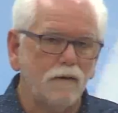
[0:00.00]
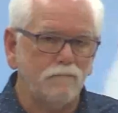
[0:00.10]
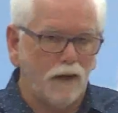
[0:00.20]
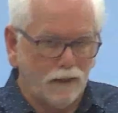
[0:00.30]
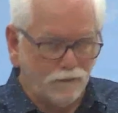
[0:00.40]

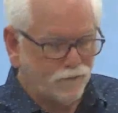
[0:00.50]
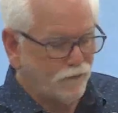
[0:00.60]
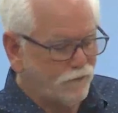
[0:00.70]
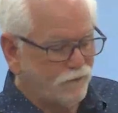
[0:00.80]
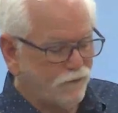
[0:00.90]
my
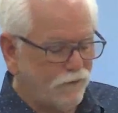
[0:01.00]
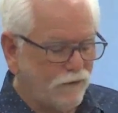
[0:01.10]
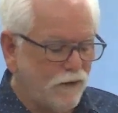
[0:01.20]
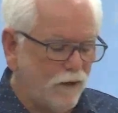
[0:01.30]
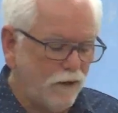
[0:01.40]
sister,
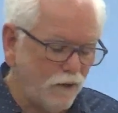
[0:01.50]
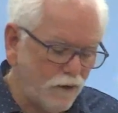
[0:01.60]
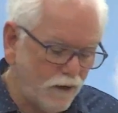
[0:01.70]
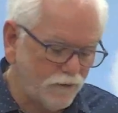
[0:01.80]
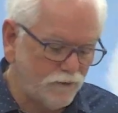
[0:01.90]
her
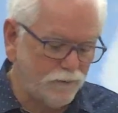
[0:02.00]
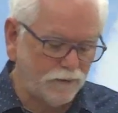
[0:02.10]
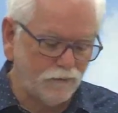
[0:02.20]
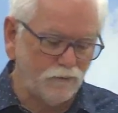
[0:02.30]
husband,